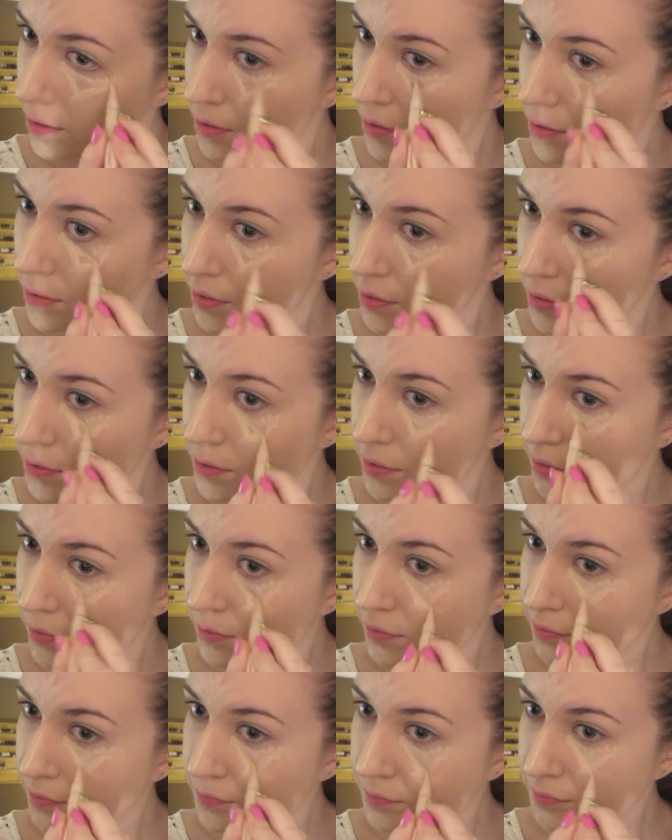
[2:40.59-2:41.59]
Once again,
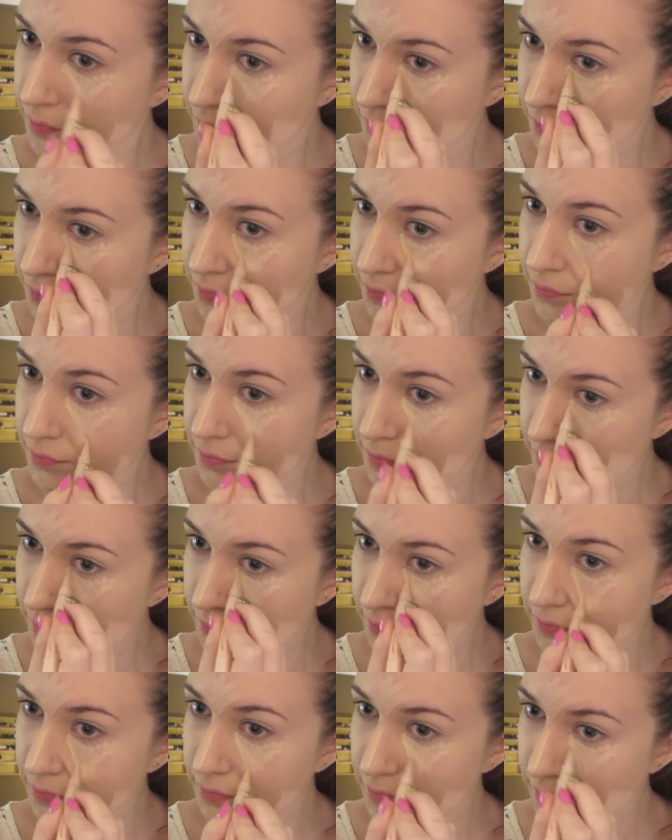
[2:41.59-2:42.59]
I'm doing this in
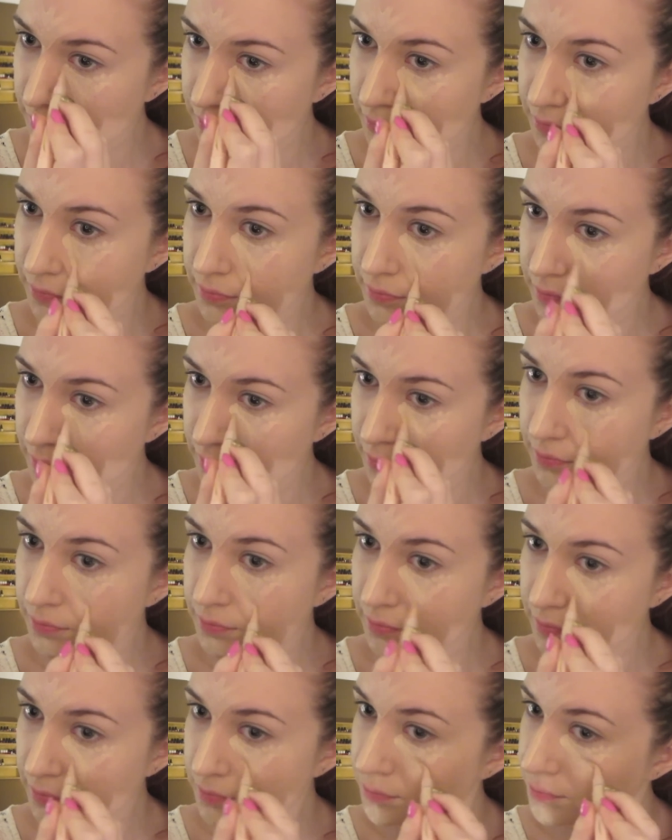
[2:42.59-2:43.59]
the
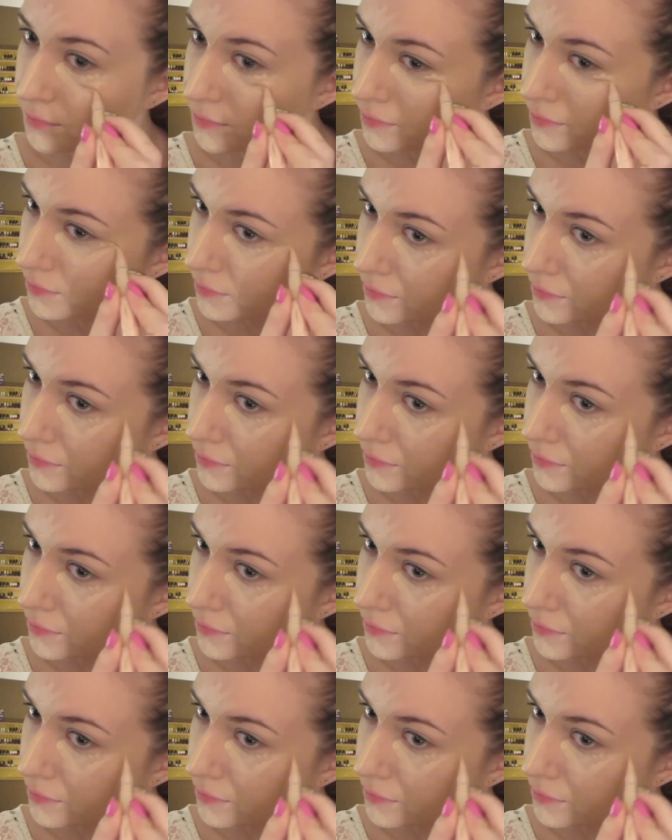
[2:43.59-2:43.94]
triangle shape,